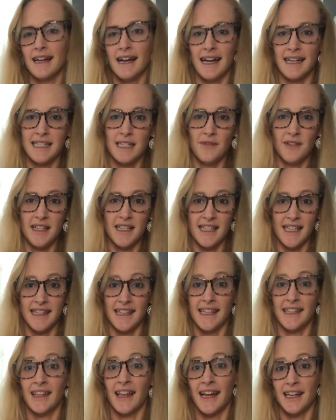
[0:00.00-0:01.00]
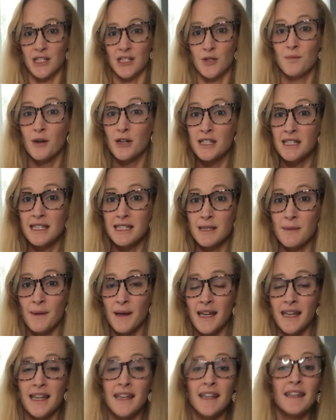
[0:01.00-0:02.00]
activities that they like to
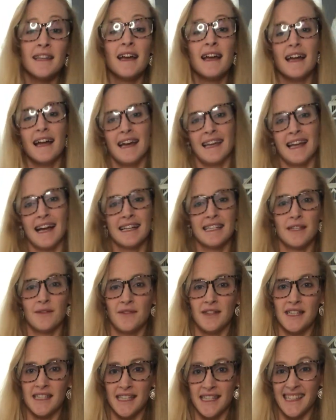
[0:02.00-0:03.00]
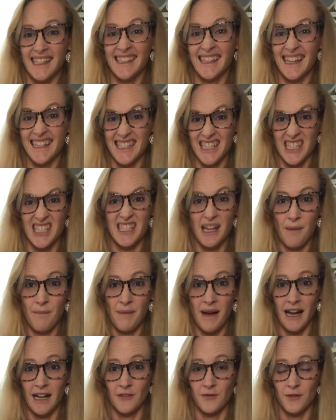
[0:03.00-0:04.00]
participate in and activities that they'd like to step
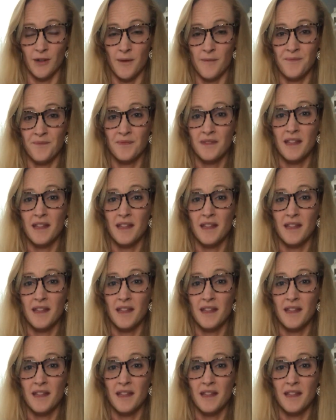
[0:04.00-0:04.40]
back from.